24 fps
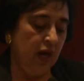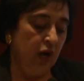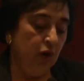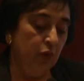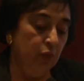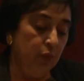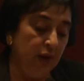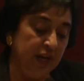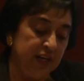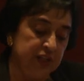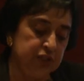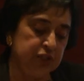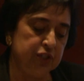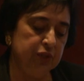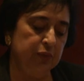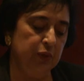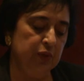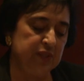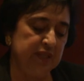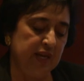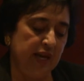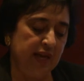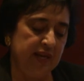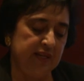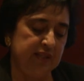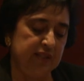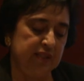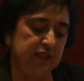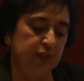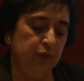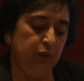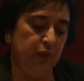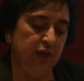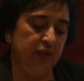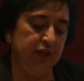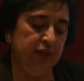When she was
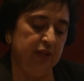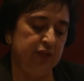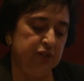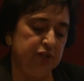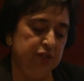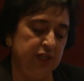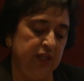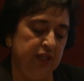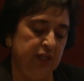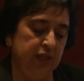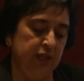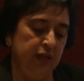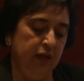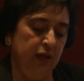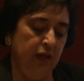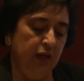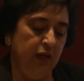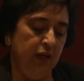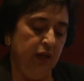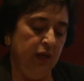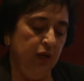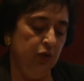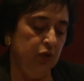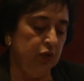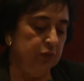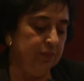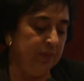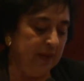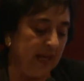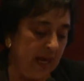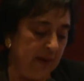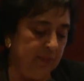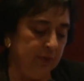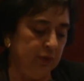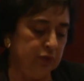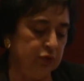asked whether she would be
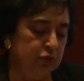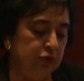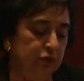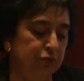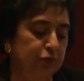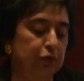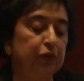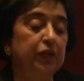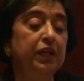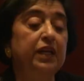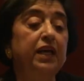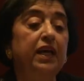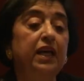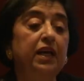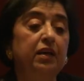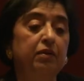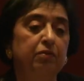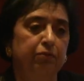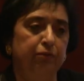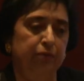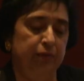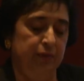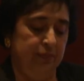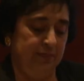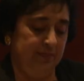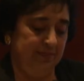able to forgive